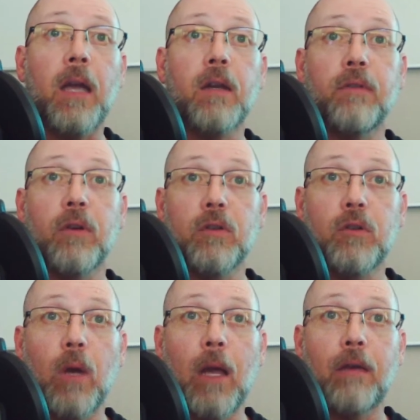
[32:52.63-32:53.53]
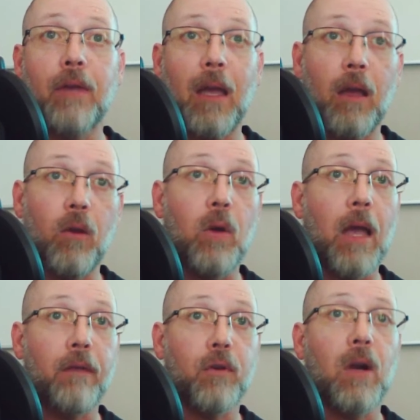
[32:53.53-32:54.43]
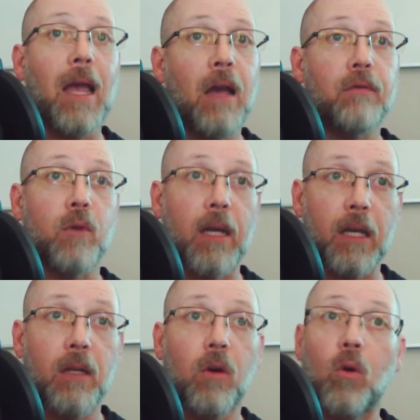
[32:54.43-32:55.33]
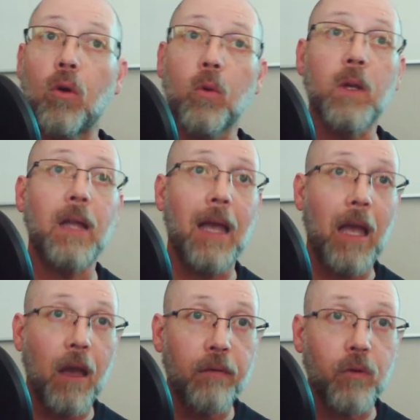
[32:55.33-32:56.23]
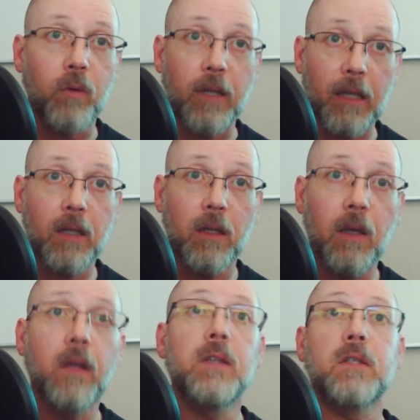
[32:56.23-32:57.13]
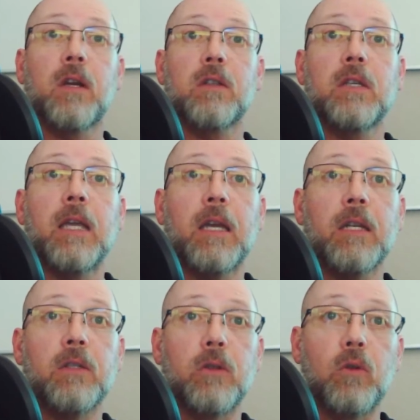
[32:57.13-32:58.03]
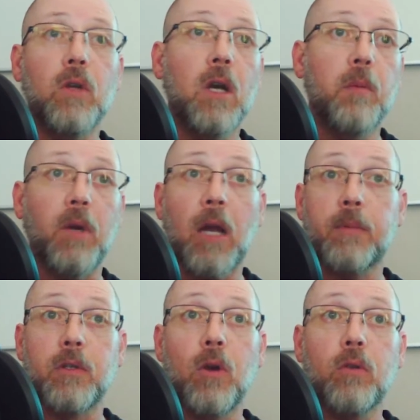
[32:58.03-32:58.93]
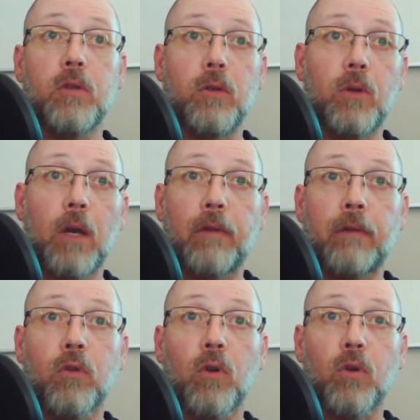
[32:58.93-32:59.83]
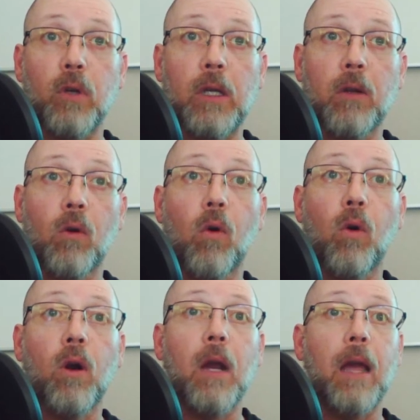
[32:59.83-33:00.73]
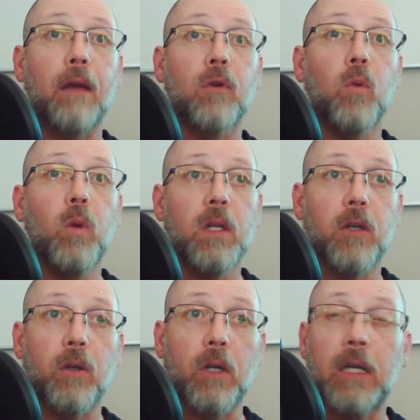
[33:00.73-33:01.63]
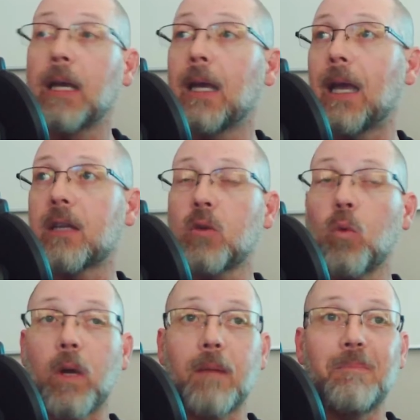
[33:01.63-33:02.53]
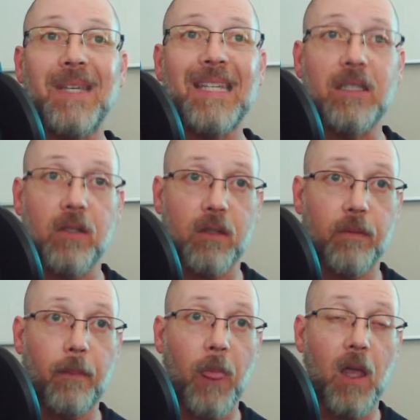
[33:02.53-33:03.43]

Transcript: And of those who ever have read it, or will ever read it, scarcely any two, perhaps no two, have ever agreed, or ever will agree, as to what it means.